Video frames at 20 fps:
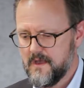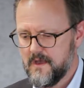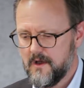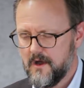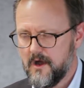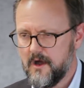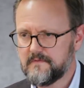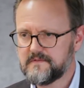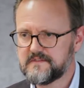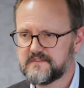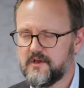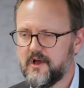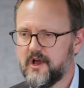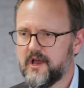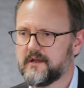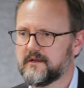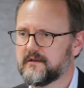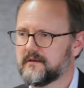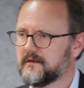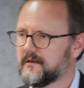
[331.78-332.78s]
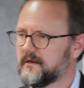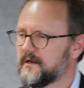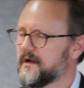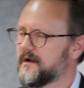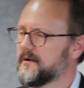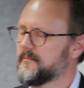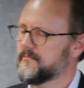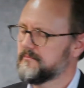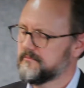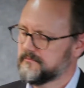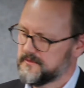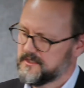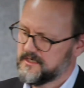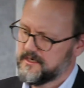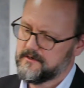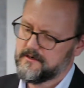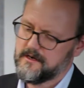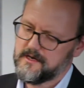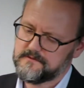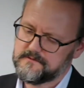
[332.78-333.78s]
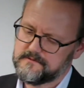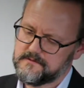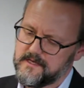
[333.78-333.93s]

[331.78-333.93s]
Off-site, I